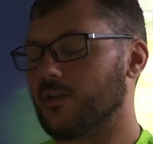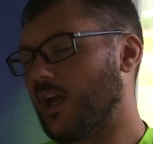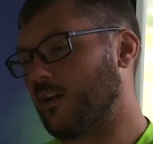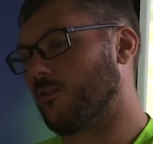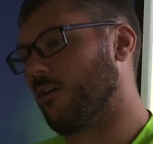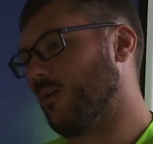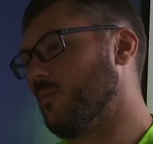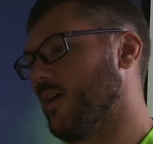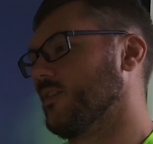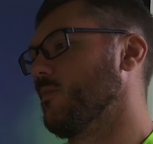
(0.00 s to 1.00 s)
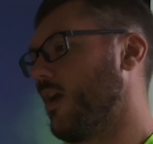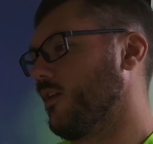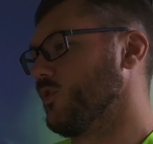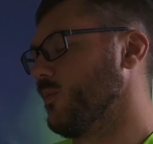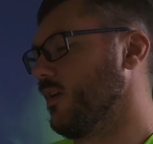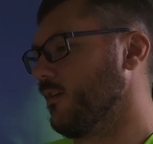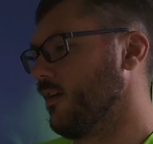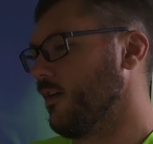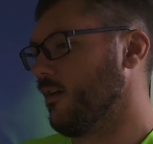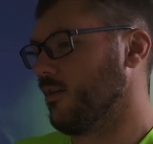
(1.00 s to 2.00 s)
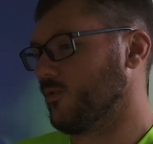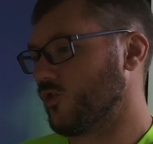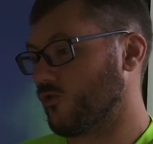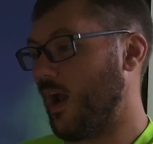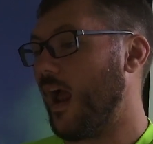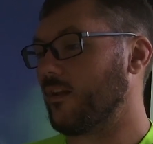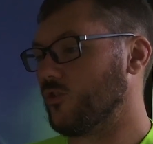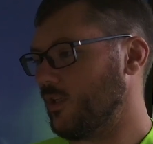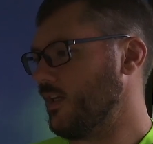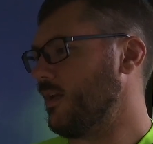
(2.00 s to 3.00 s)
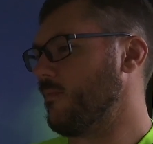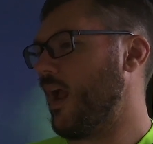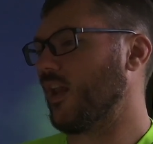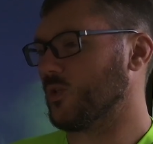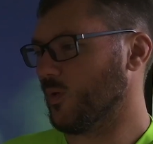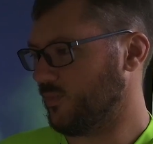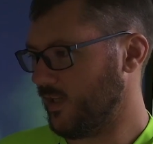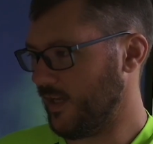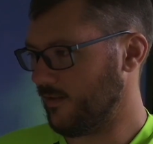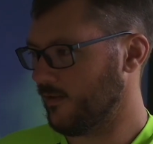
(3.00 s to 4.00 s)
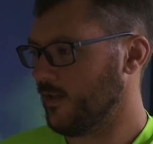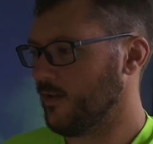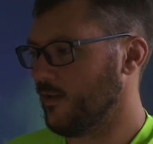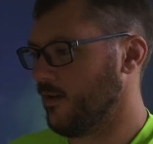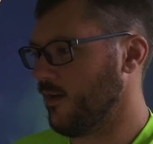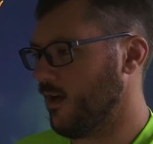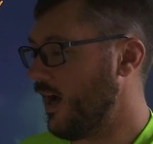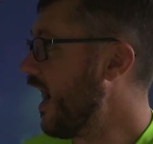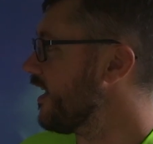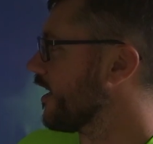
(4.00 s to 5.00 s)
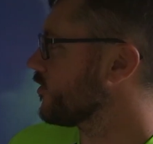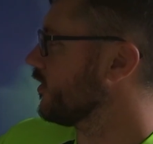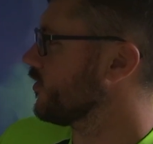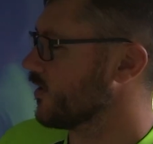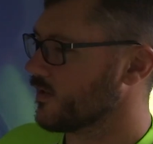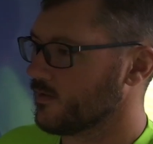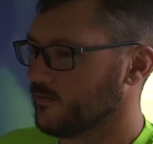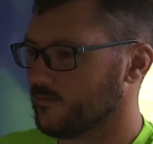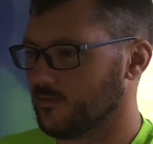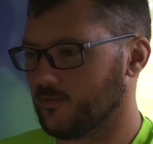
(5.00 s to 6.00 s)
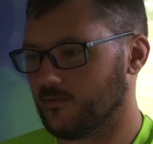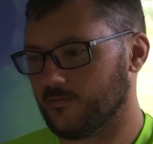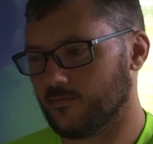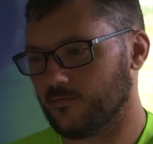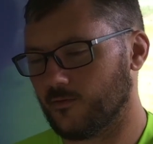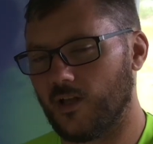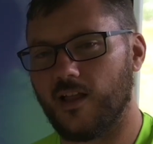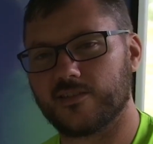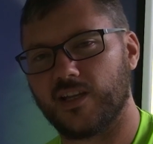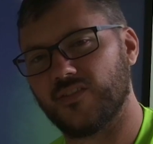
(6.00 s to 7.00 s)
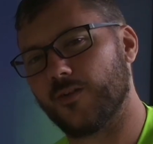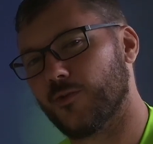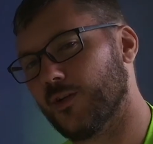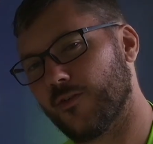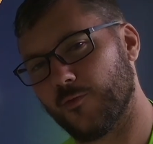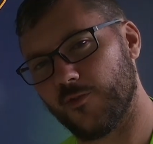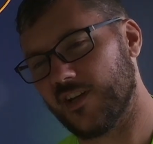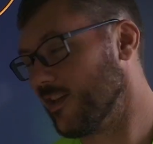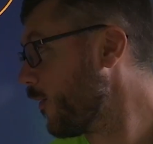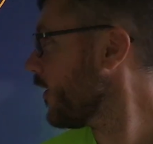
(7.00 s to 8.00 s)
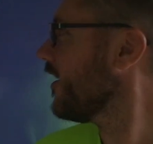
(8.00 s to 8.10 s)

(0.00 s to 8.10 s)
an integrated pest management strategy and management plan. I actually I'll save that for a different video.